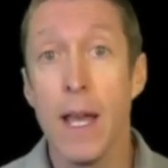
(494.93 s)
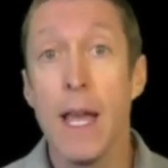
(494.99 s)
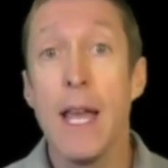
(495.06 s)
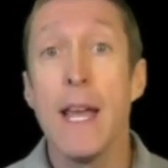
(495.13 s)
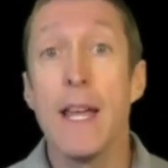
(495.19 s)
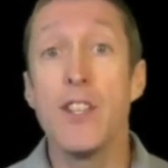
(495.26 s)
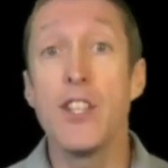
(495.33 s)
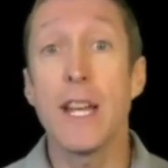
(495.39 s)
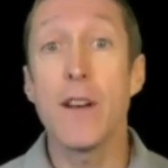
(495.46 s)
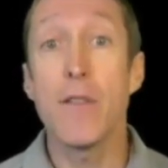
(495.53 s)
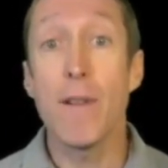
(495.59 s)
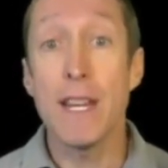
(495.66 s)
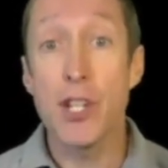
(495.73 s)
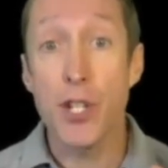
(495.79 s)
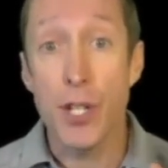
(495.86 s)

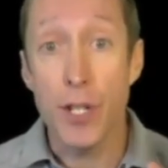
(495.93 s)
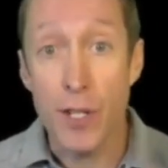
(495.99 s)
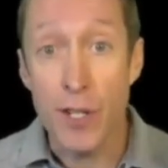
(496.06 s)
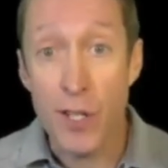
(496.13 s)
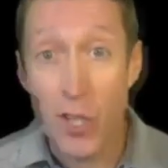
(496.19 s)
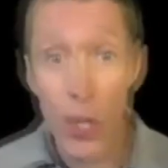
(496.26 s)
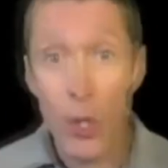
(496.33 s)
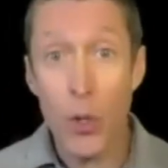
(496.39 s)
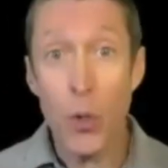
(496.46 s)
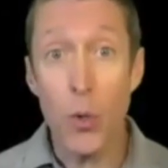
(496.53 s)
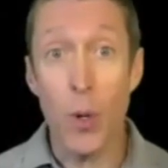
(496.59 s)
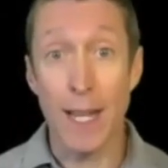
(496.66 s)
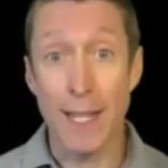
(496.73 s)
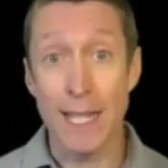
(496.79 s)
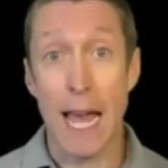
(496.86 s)
Generation 2
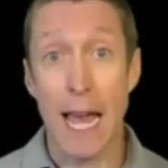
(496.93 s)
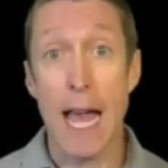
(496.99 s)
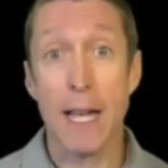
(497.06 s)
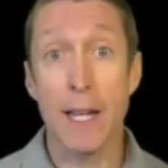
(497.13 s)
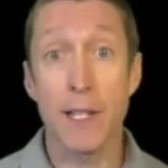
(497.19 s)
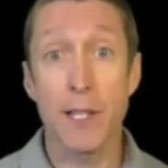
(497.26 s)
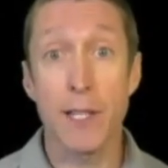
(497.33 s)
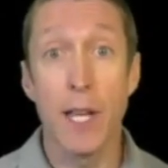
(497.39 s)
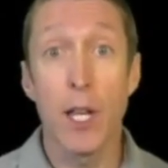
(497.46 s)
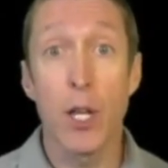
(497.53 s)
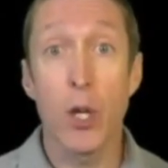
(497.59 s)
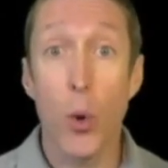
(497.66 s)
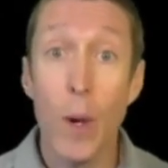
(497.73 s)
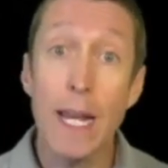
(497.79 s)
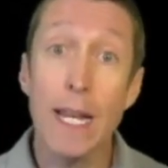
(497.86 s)
attacks
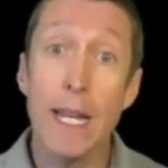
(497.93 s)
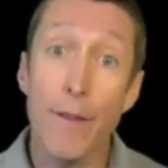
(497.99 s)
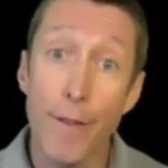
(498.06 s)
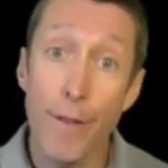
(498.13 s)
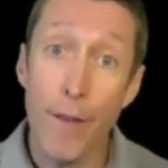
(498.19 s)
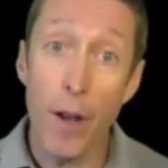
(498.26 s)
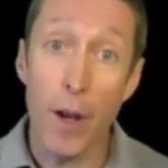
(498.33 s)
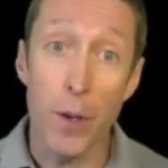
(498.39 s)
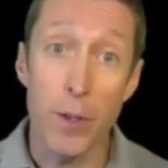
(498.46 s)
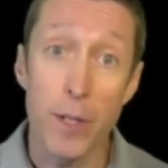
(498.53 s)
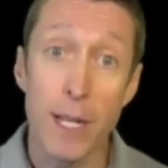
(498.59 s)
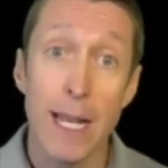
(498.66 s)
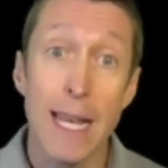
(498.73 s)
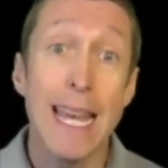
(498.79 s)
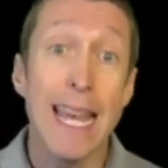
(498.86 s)
quickly followed
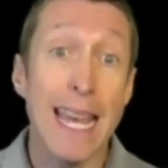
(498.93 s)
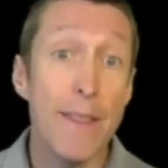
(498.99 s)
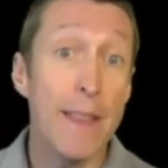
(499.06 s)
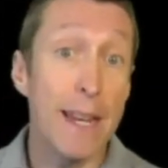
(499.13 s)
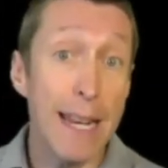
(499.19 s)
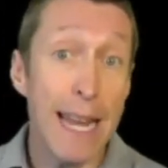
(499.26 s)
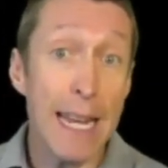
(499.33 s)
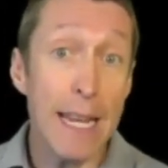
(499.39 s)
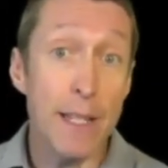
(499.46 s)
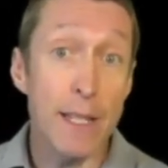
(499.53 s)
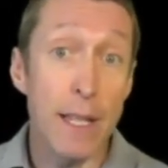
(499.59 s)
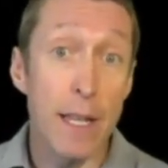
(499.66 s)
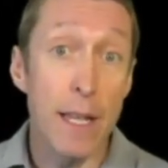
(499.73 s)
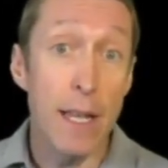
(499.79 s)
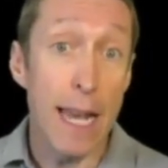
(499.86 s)
in the
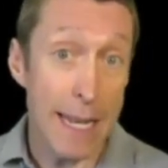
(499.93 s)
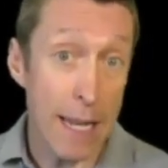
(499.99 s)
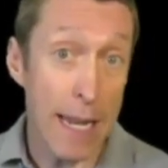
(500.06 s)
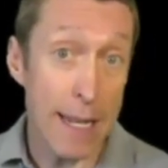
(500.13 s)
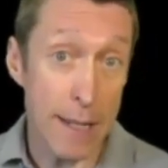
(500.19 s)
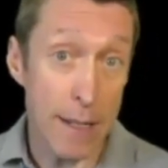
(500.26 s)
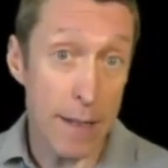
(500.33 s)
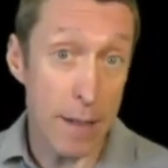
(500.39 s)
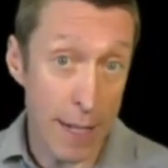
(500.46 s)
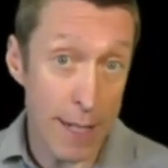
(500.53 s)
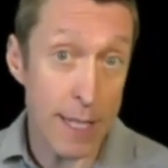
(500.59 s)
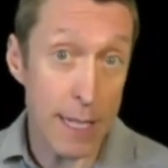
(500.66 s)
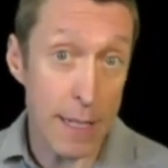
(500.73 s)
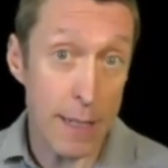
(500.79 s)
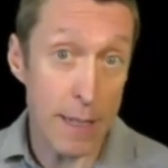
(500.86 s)

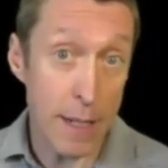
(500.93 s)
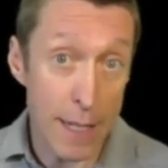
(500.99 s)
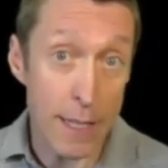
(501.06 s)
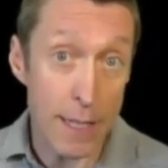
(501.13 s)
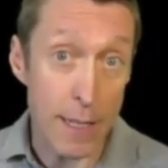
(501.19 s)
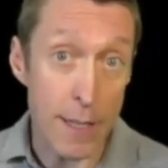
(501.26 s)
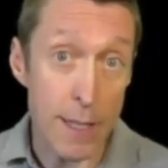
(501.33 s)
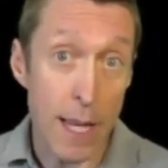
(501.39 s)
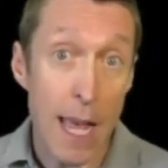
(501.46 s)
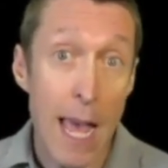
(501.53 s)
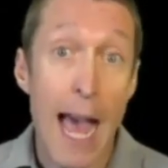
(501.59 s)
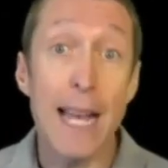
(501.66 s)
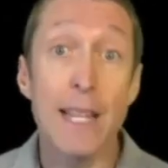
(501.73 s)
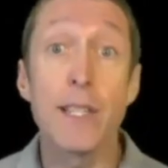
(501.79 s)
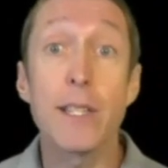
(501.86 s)
1990s
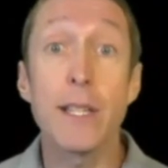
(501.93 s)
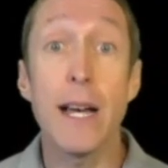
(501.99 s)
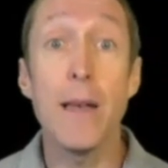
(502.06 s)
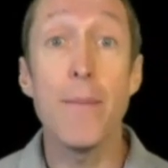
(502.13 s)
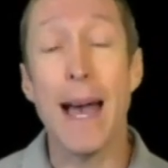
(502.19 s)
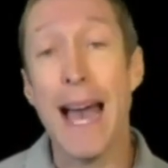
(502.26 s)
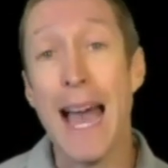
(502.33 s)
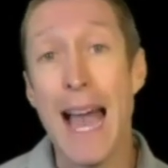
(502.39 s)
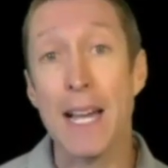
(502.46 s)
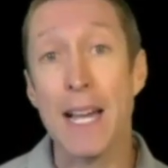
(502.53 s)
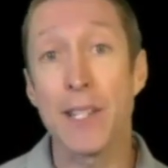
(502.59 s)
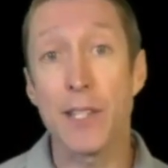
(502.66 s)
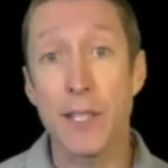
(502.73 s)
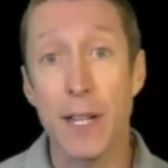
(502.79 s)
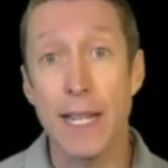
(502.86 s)
as cyber hacks
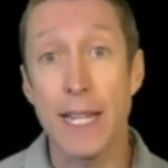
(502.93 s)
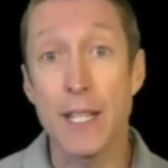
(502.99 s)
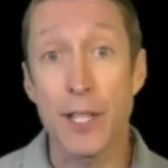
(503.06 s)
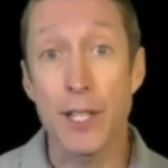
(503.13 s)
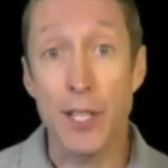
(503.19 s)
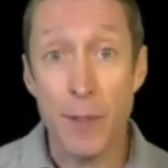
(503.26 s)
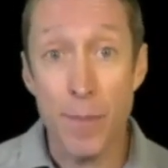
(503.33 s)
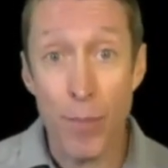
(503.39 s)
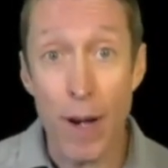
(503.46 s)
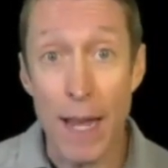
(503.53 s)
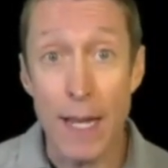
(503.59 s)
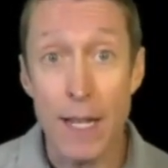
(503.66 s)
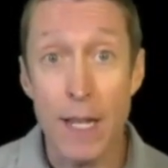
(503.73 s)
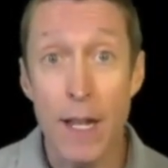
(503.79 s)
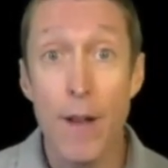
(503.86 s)
started to
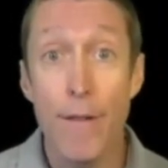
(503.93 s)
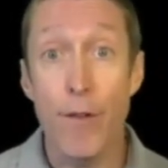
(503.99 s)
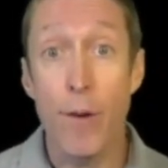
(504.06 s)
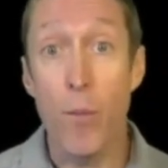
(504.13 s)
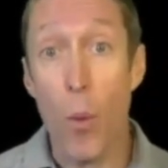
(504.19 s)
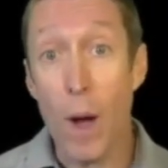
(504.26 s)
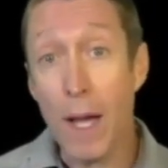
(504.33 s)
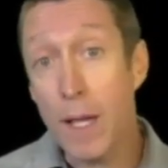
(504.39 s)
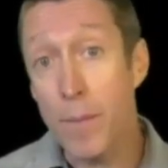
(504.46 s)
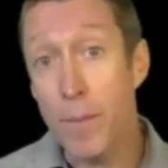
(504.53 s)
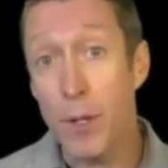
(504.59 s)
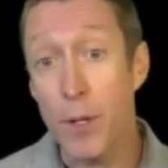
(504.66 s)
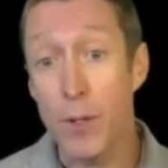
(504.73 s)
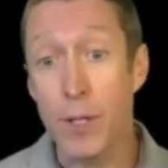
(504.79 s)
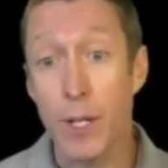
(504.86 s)
spread from one
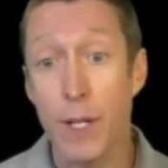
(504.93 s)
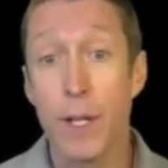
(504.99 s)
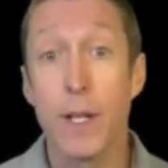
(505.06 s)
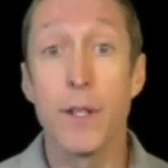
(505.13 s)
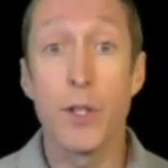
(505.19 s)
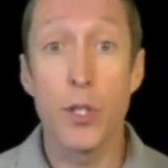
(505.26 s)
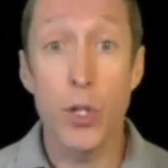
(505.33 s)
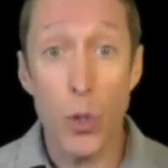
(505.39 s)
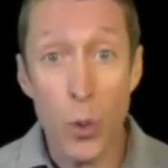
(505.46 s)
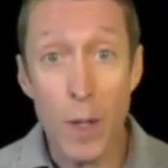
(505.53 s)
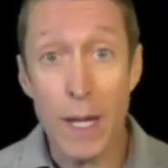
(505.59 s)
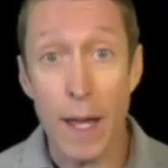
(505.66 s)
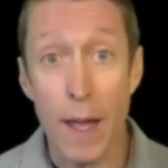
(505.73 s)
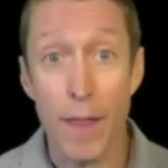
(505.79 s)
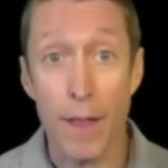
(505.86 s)
computer to
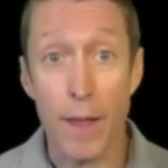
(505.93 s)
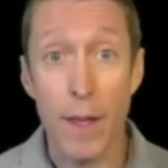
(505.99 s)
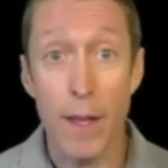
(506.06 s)
another